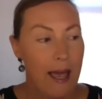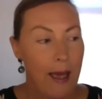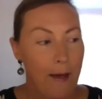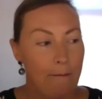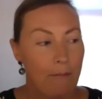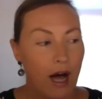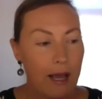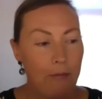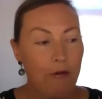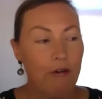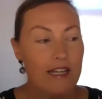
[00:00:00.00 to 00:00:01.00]
my
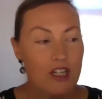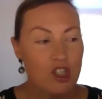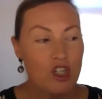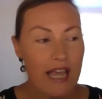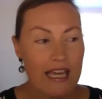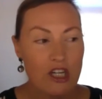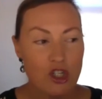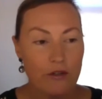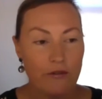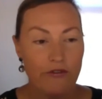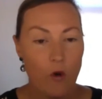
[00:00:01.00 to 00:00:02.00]

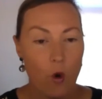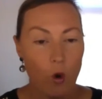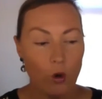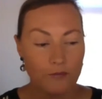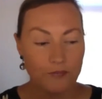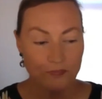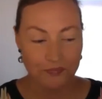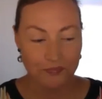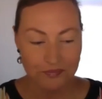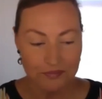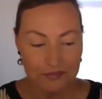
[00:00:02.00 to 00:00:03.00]
appreciation for
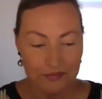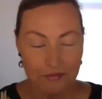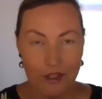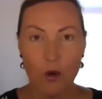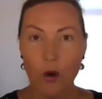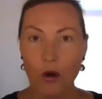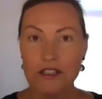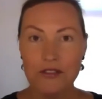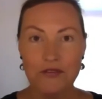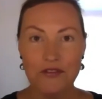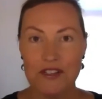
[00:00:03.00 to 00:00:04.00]

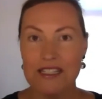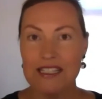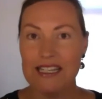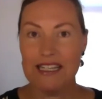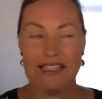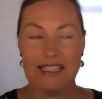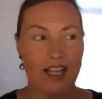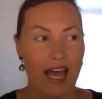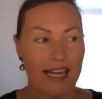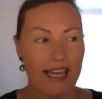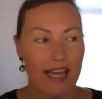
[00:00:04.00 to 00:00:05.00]
quantum physics, like